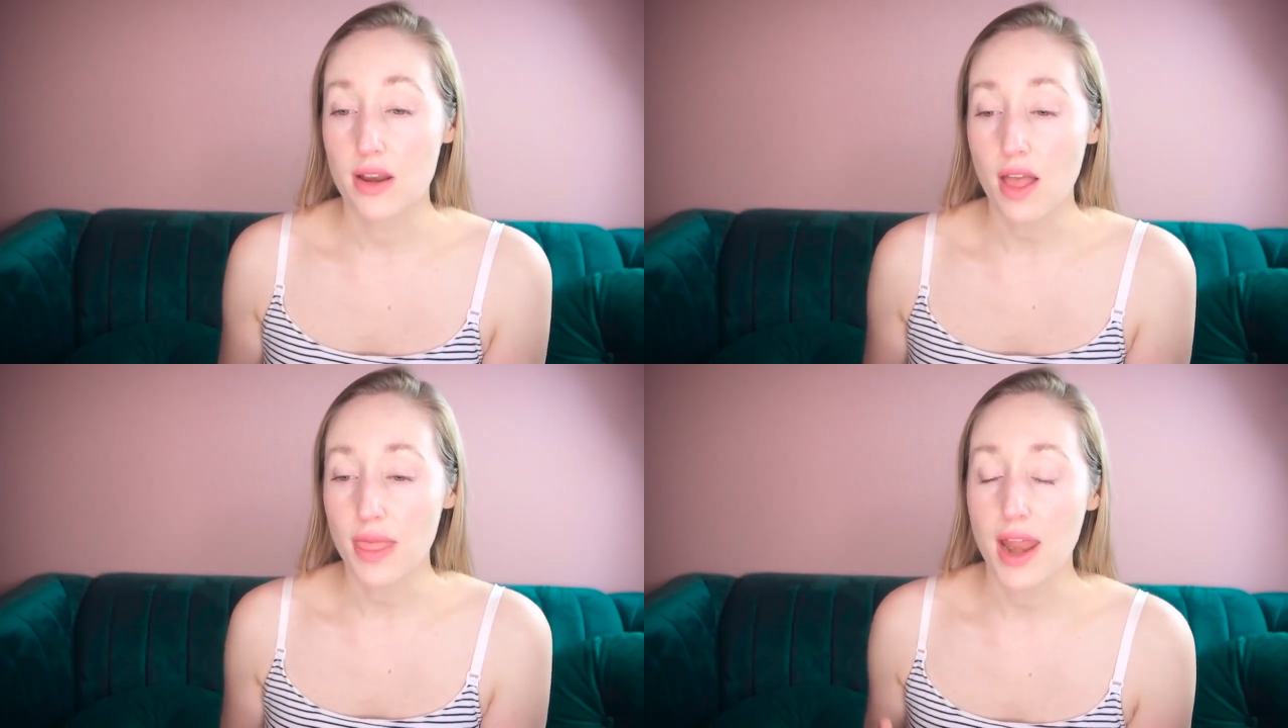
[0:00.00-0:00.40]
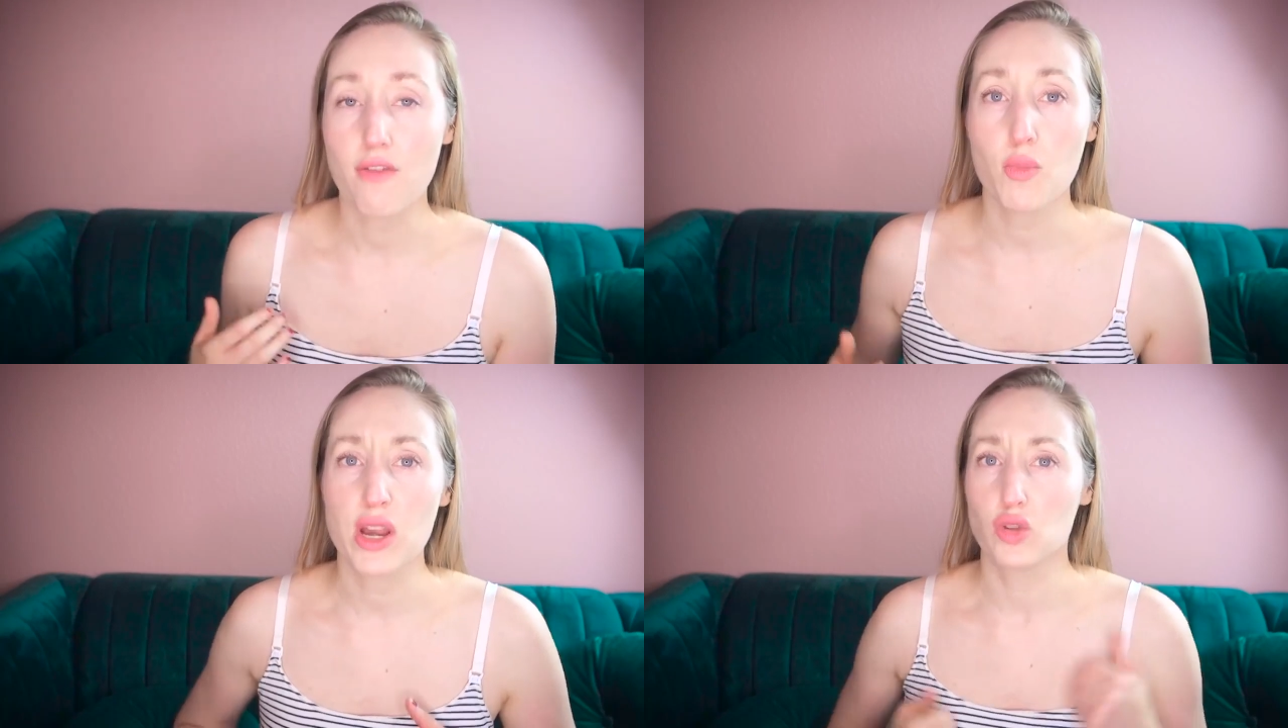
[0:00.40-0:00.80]
Not that
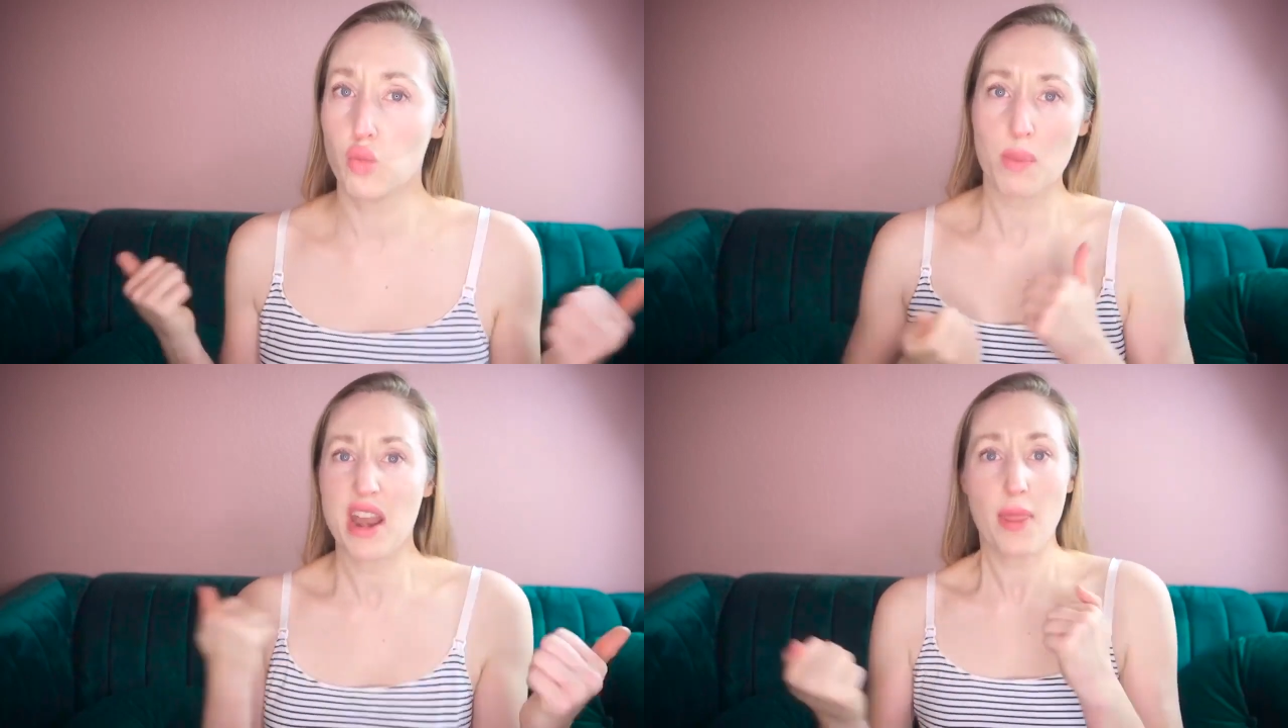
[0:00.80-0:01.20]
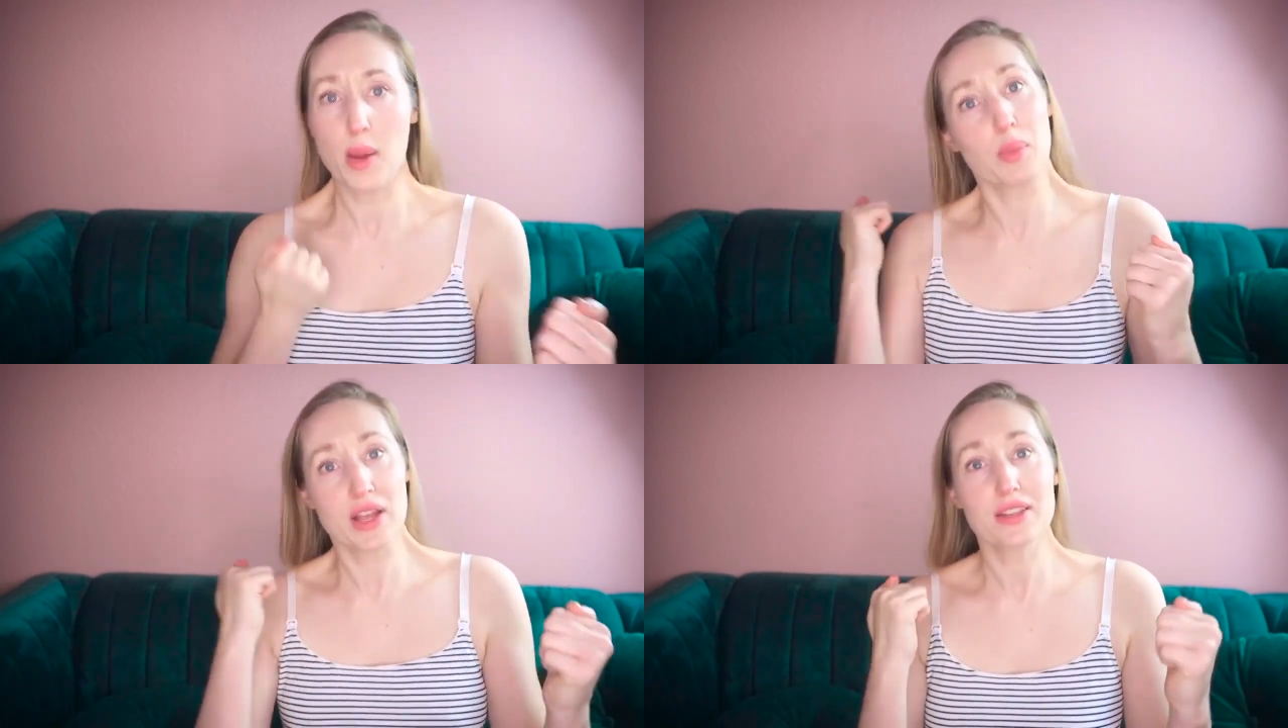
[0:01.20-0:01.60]
everybody's ripping out
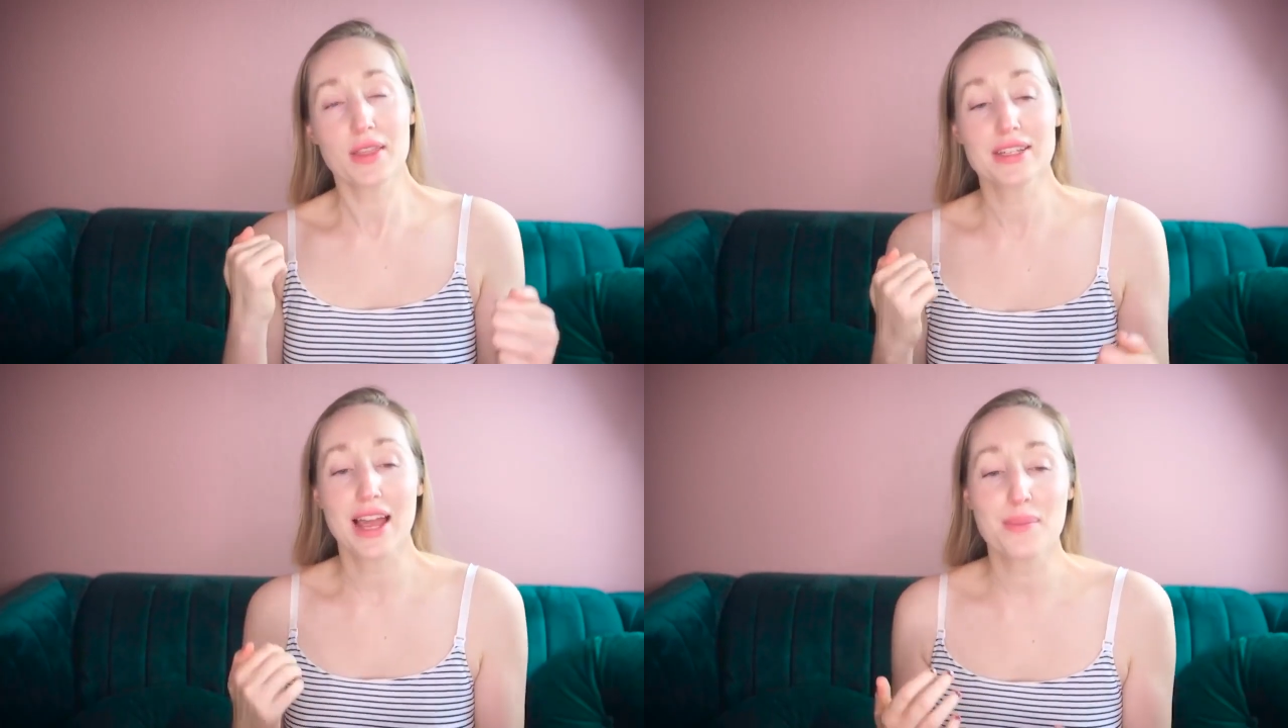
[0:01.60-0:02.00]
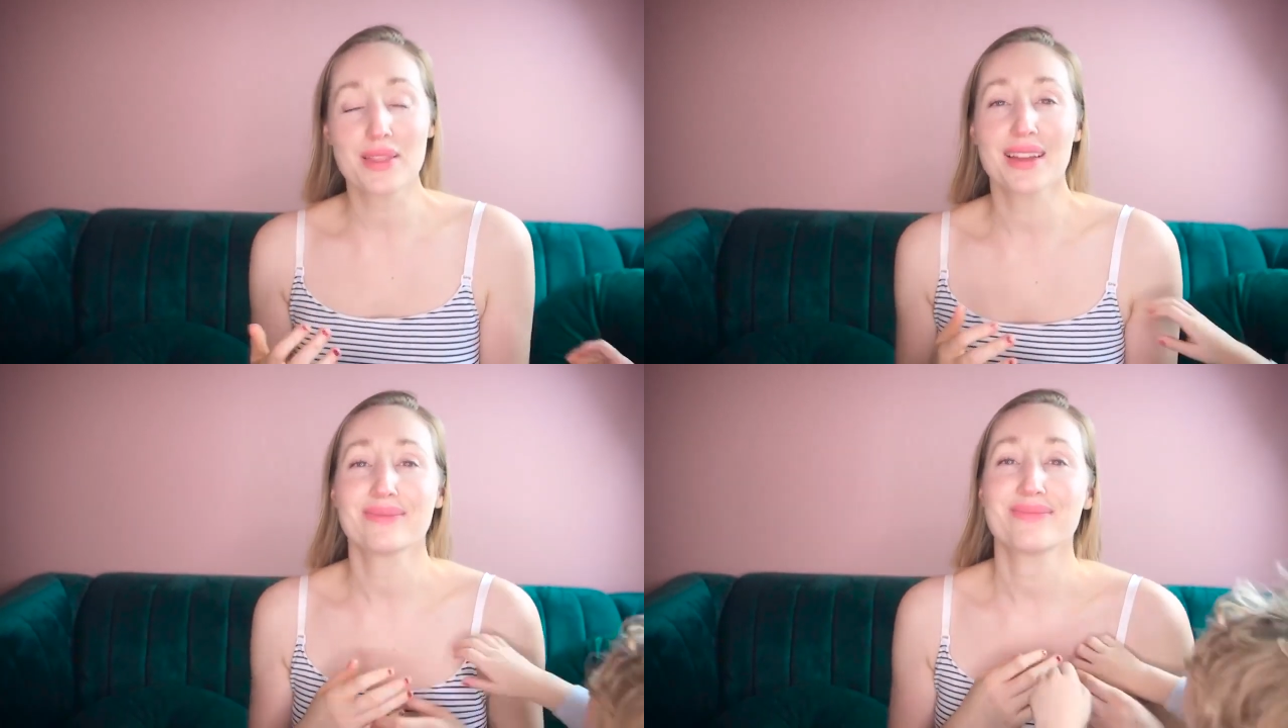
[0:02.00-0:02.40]
their breasts all the time,
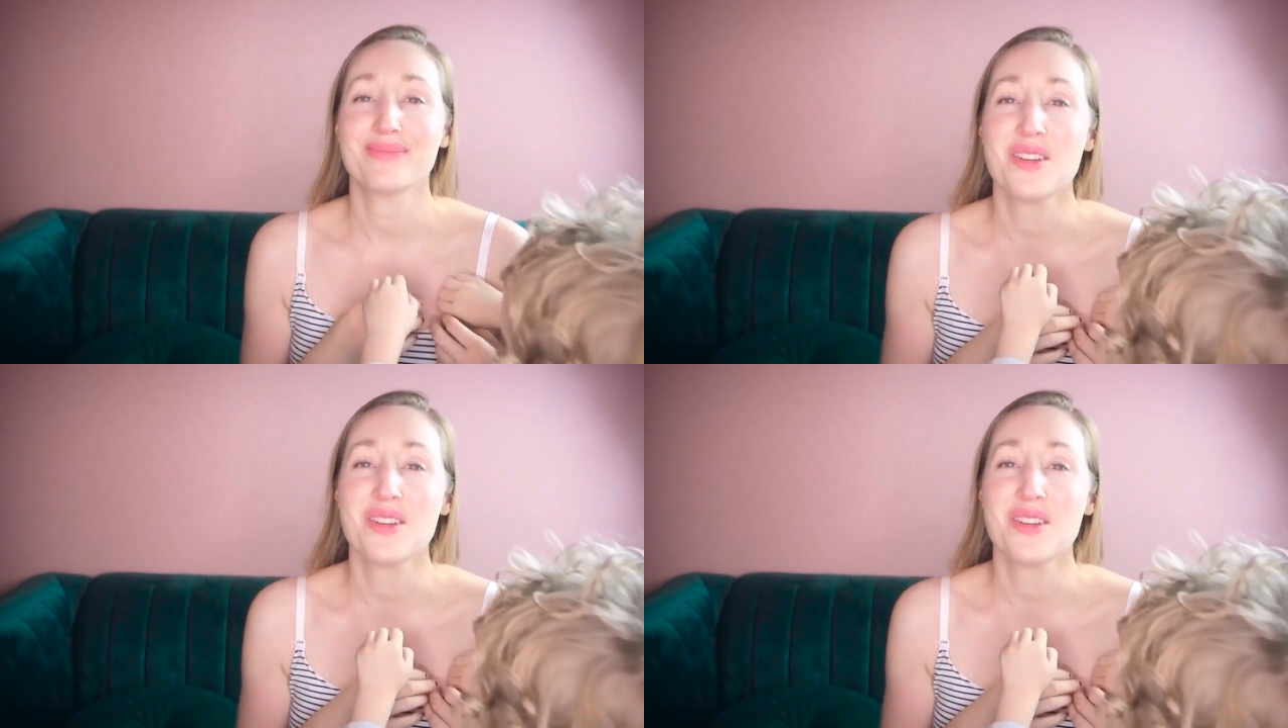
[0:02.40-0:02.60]
but like,